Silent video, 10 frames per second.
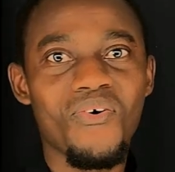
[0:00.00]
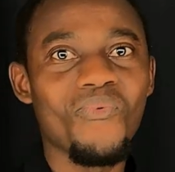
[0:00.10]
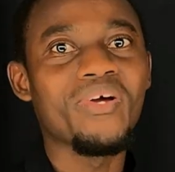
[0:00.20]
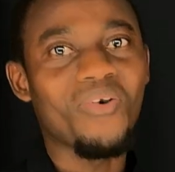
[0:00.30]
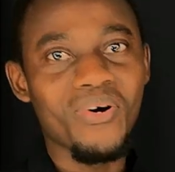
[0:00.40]

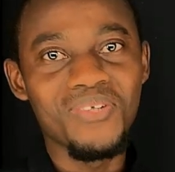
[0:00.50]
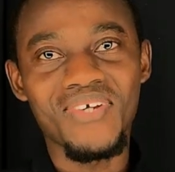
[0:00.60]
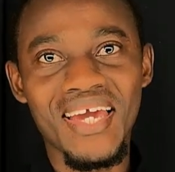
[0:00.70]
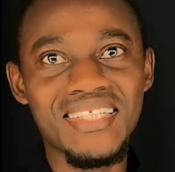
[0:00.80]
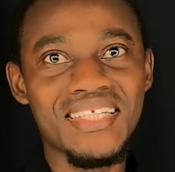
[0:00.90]
we are going
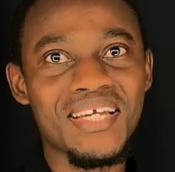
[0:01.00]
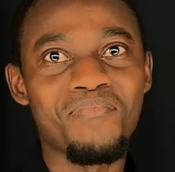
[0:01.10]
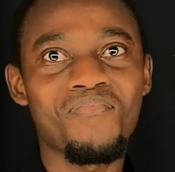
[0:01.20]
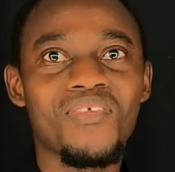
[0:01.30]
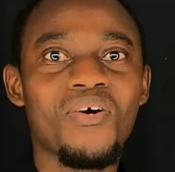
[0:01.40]
to end here.
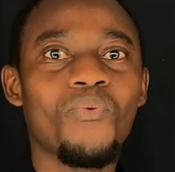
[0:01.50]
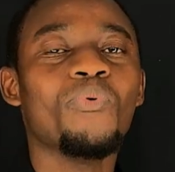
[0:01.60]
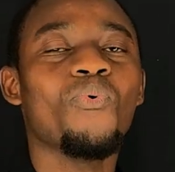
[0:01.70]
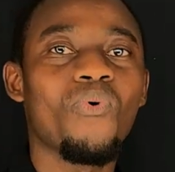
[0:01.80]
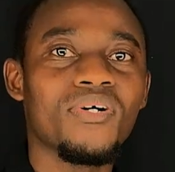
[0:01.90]
We
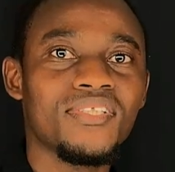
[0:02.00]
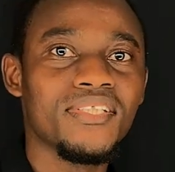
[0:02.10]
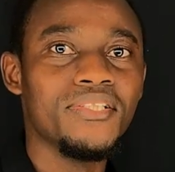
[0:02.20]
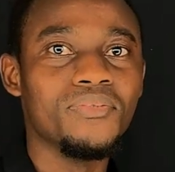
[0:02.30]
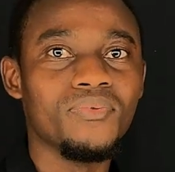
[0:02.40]
will
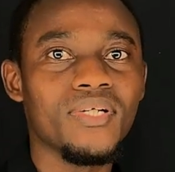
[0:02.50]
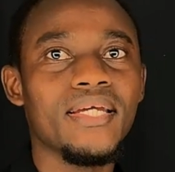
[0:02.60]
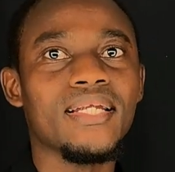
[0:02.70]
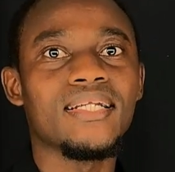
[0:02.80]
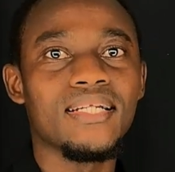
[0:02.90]
continue
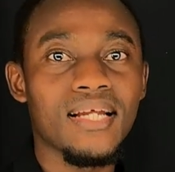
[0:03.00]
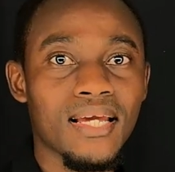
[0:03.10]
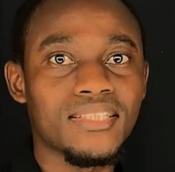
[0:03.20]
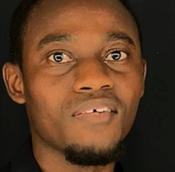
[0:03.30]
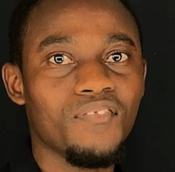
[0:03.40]
in another
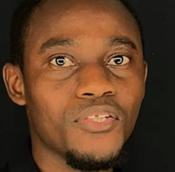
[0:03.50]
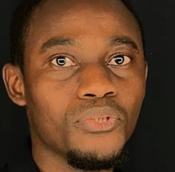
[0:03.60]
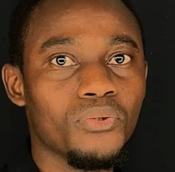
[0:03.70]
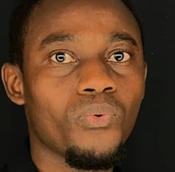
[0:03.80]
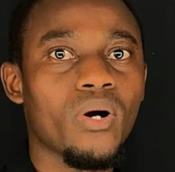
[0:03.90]
lecture
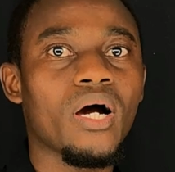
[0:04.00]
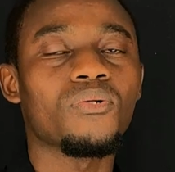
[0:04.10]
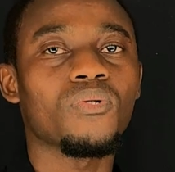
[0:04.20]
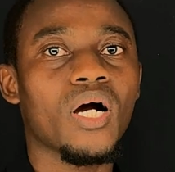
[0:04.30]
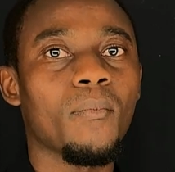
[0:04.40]
video where I'll
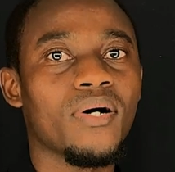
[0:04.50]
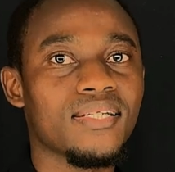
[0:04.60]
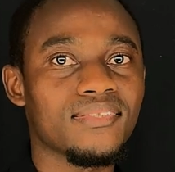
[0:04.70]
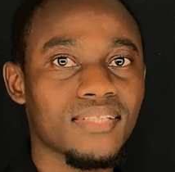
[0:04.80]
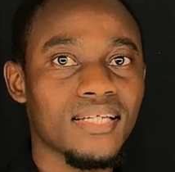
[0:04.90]
talk about the
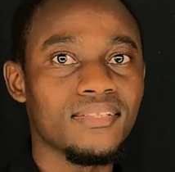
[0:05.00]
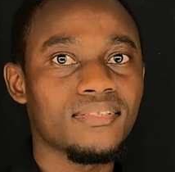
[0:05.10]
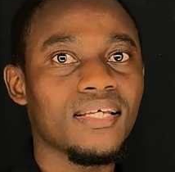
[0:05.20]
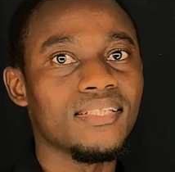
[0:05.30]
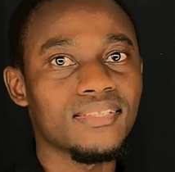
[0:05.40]

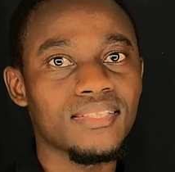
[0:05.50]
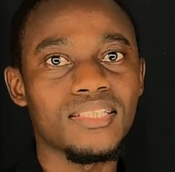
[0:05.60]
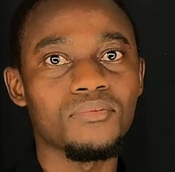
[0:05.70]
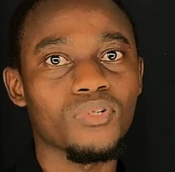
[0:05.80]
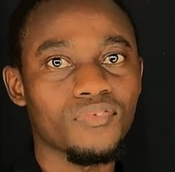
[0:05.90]
signs and
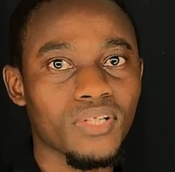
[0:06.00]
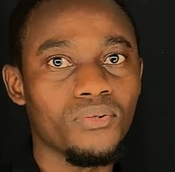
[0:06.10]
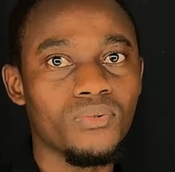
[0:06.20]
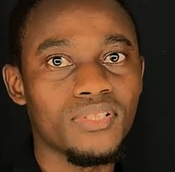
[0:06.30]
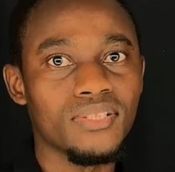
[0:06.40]
symptoms of
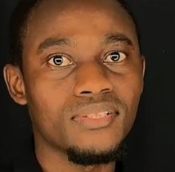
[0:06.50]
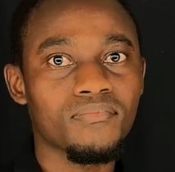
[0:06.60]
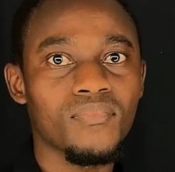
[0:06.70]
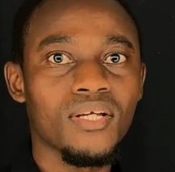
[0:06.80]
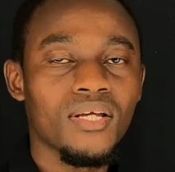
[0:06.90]
psychosis.
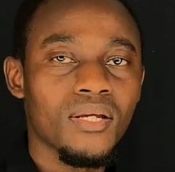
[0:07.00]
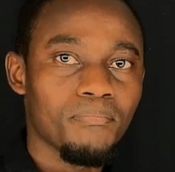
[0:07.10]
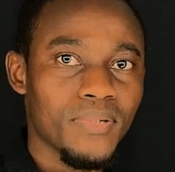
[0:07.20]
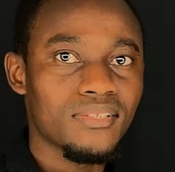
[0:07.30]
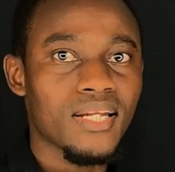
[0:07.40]

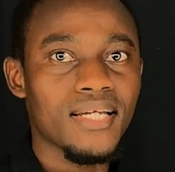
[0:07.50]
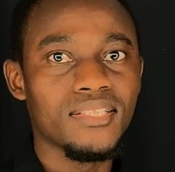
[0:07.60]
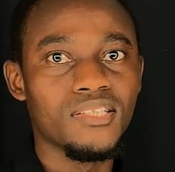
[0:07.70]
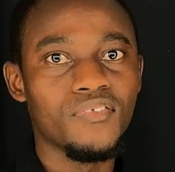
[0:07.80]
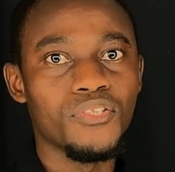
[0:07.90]
Please like
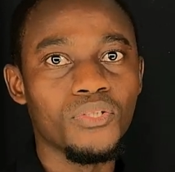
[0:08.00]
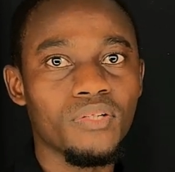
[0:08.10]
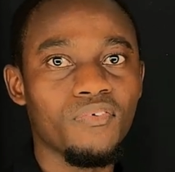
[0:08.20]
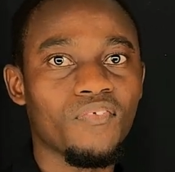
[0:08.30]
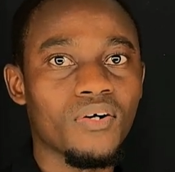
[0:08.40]
this video
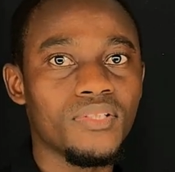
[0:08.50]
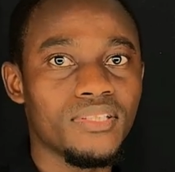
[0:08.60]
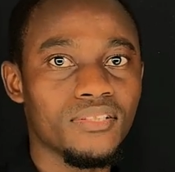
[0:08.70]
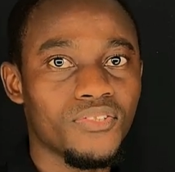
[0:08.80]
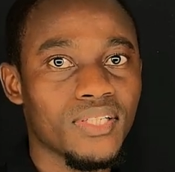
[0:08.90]
if you found it
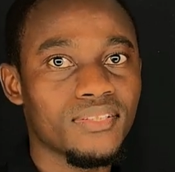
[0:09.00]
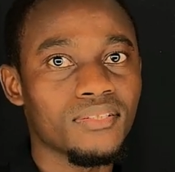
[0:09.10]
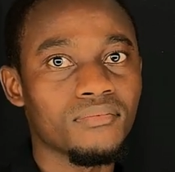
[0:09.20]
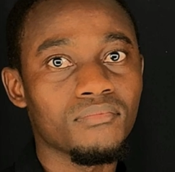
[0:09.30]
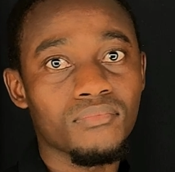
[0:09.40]

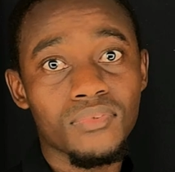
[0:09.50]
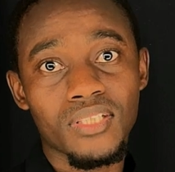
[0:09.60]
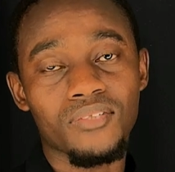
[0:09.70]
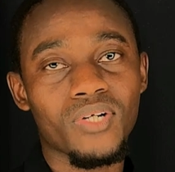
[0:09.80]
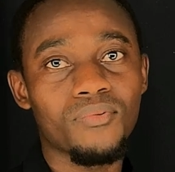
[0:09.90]
interesting.
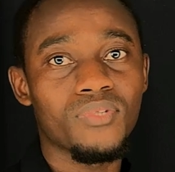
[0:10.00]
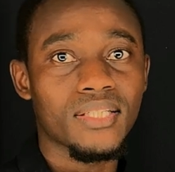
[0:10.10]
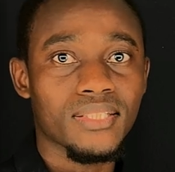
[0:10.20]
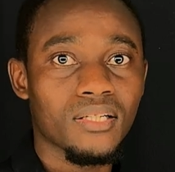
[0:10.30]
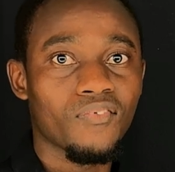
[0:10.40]
Subscribe to the
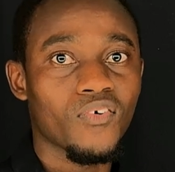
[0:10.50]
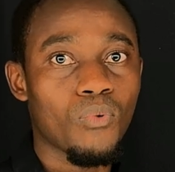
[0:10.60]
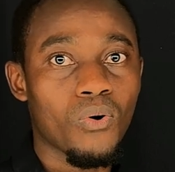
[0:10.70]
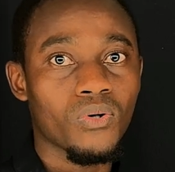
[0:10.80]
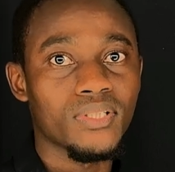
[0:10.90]
channel for
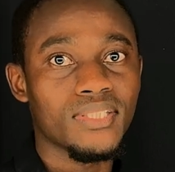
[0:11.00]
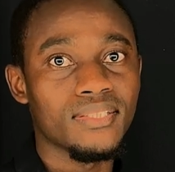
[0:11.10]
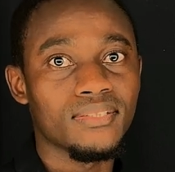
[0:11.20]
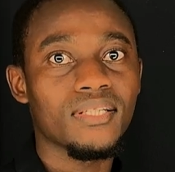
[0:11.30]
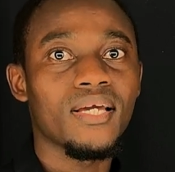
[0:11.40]
more
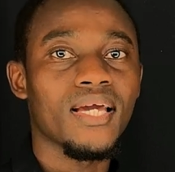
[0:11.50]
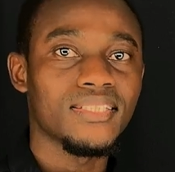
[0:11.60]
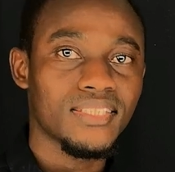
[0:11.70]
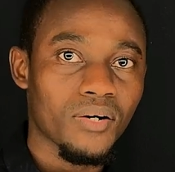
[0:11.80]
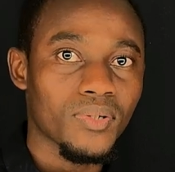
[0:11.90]
content and
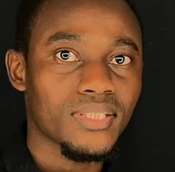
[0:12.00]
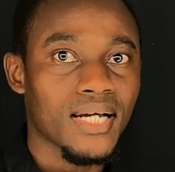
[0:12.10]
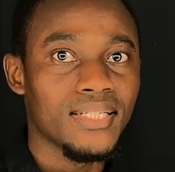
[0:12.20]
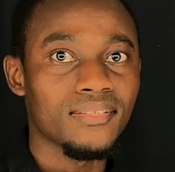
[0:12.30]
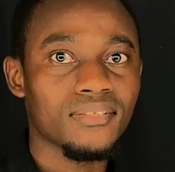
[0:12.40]
share with
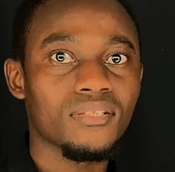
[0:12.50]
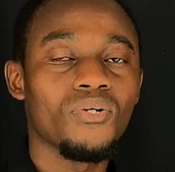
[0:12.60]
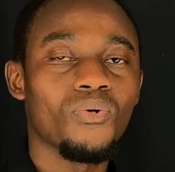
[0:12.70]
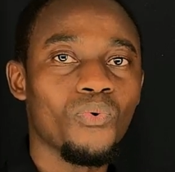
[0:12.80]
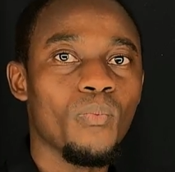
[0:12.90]
others
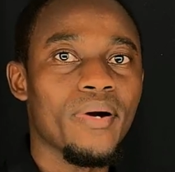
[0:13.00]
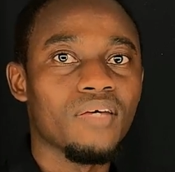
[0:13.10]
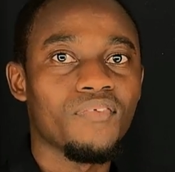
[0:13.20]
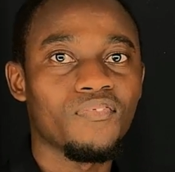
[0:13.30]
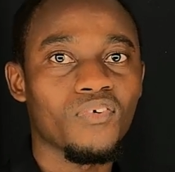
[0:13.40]
who will
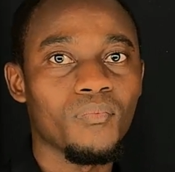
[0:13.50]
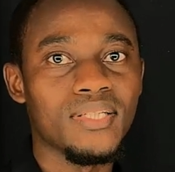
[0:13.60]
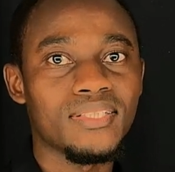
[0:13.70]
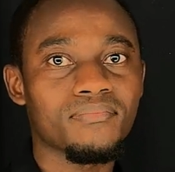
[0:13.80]
benefit from it.